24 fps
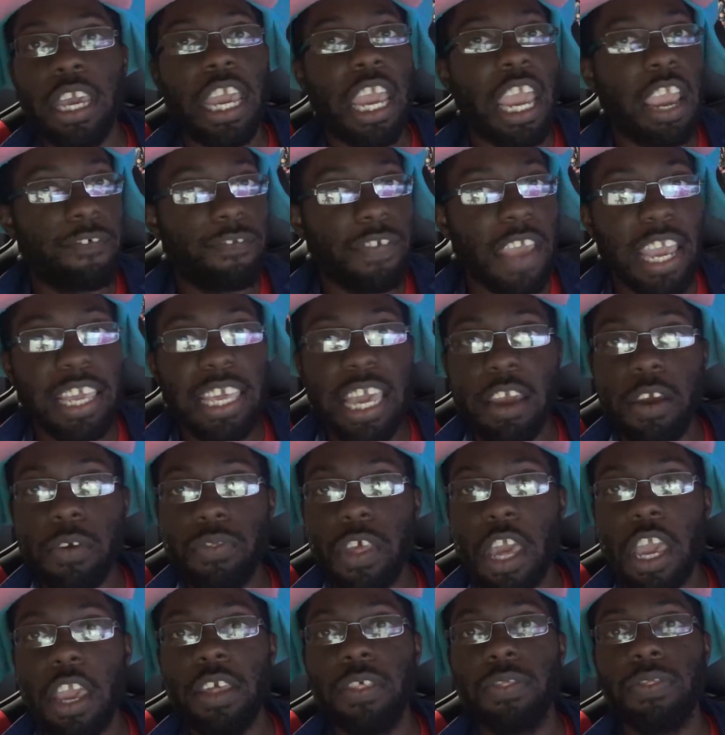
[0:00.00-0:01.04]
if they get a
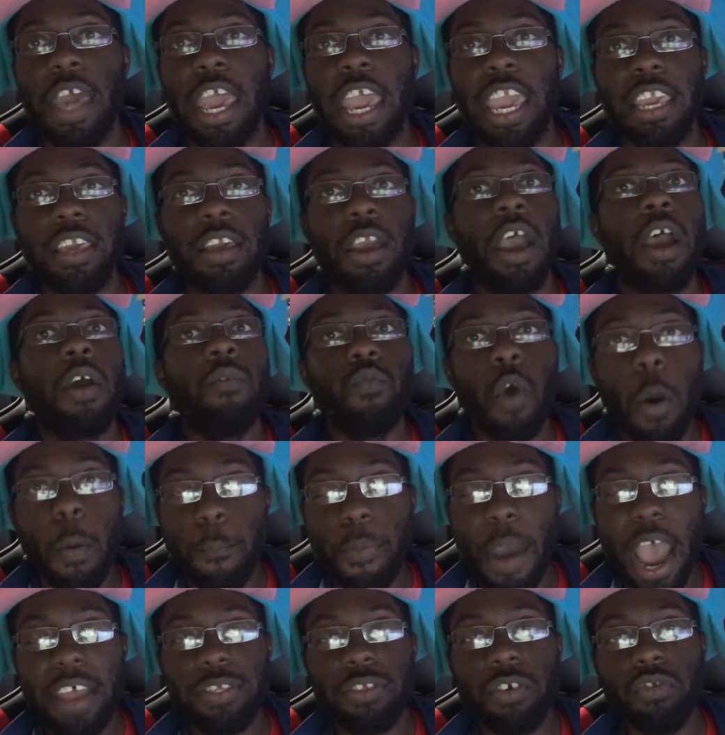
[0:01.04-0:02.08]
thing saying we're
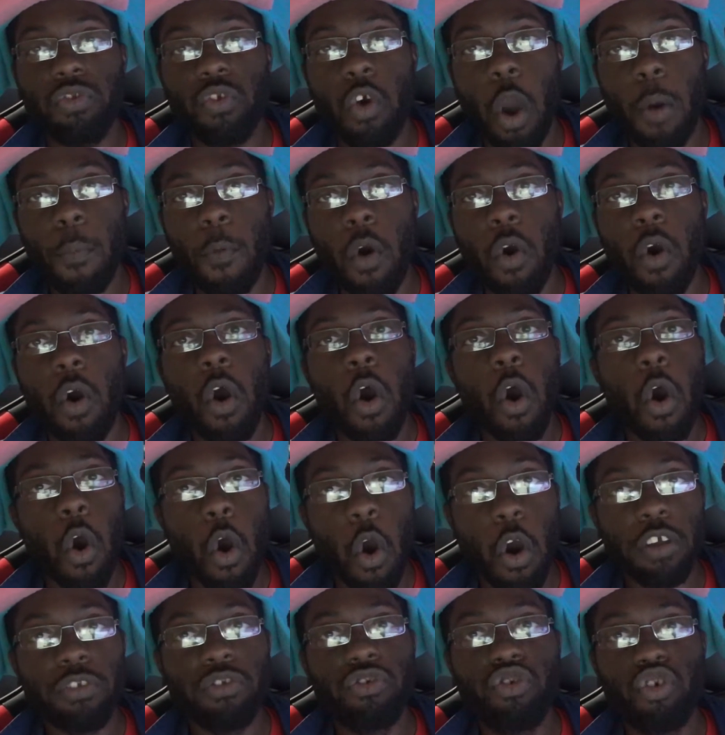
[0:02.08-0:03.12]
back to normal
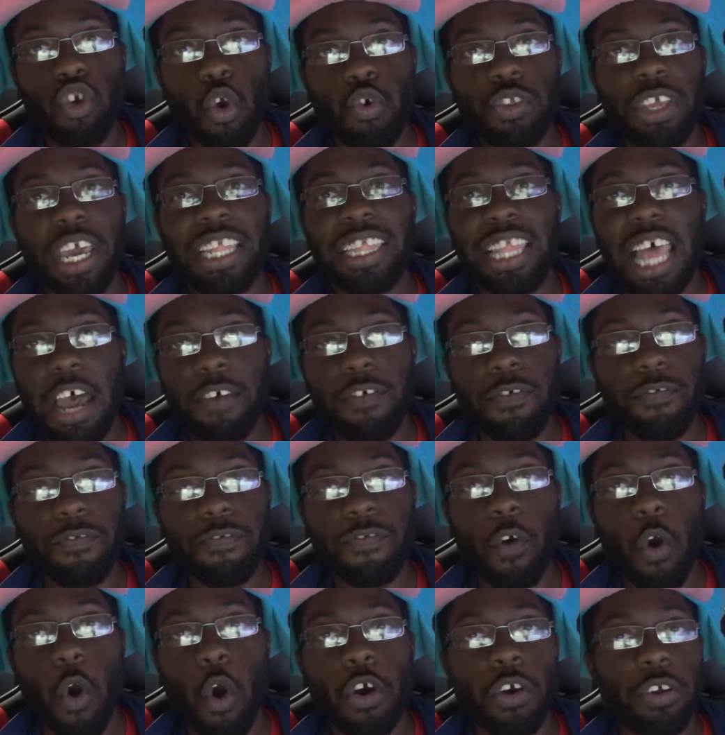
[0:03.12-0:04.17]
on June 11th
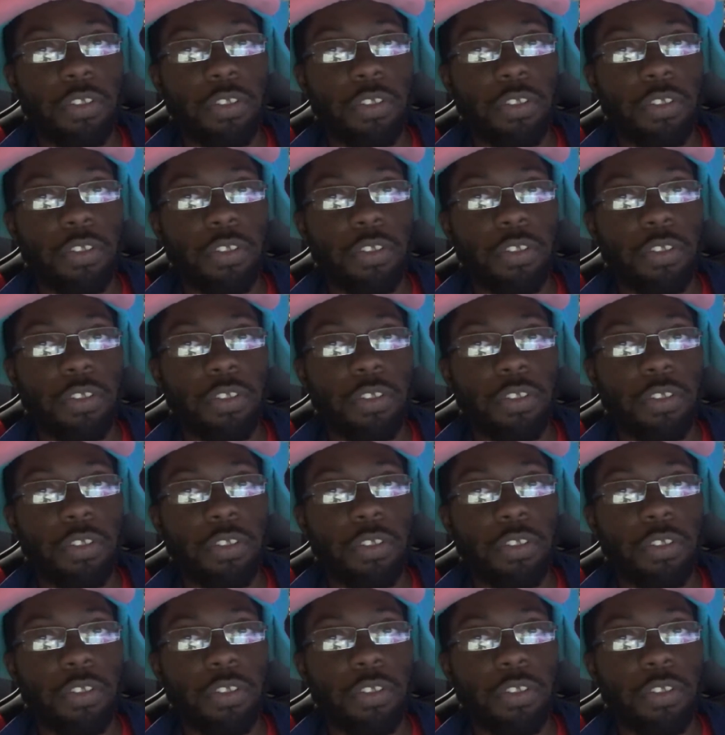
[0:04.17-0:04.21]
or the